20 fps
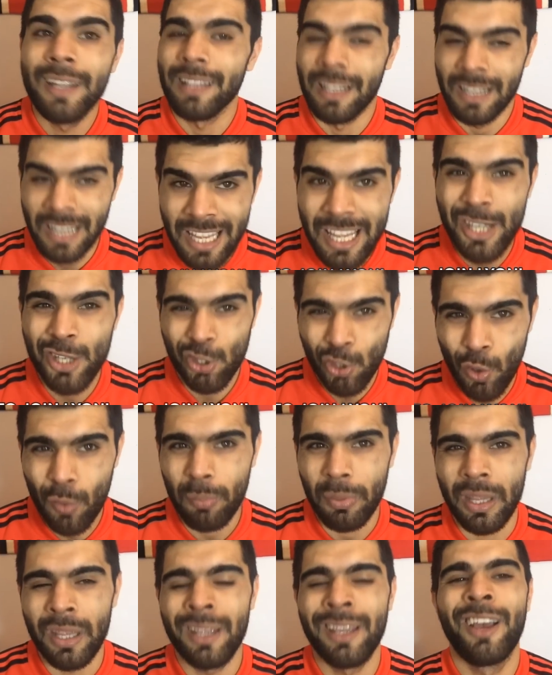then he should
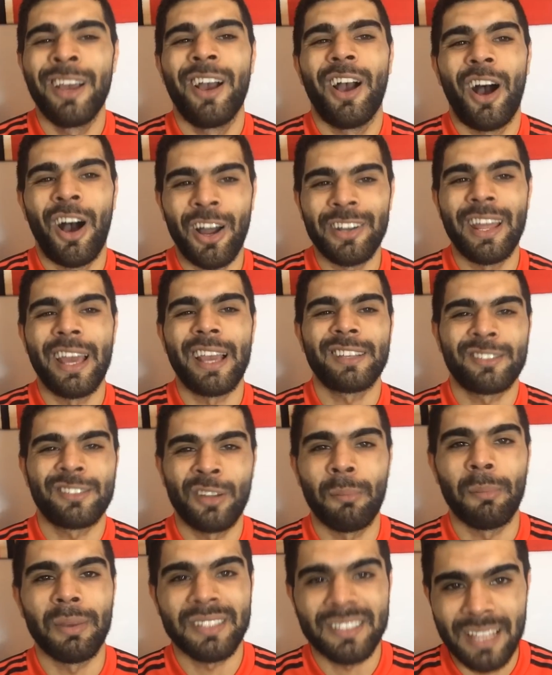be our next
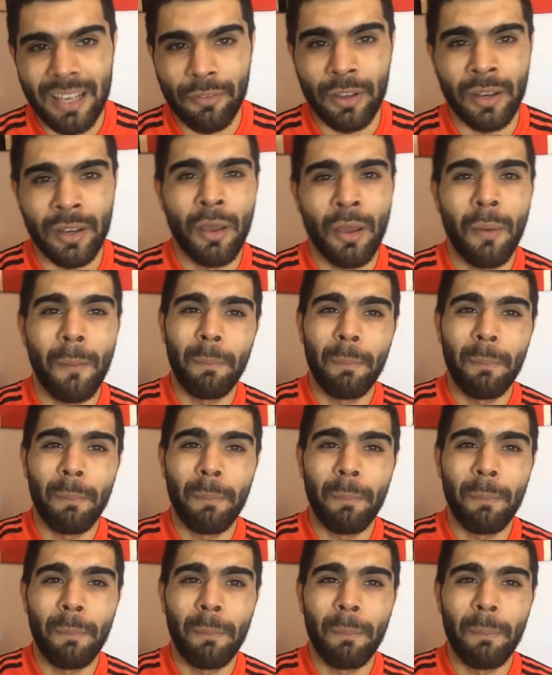number 7.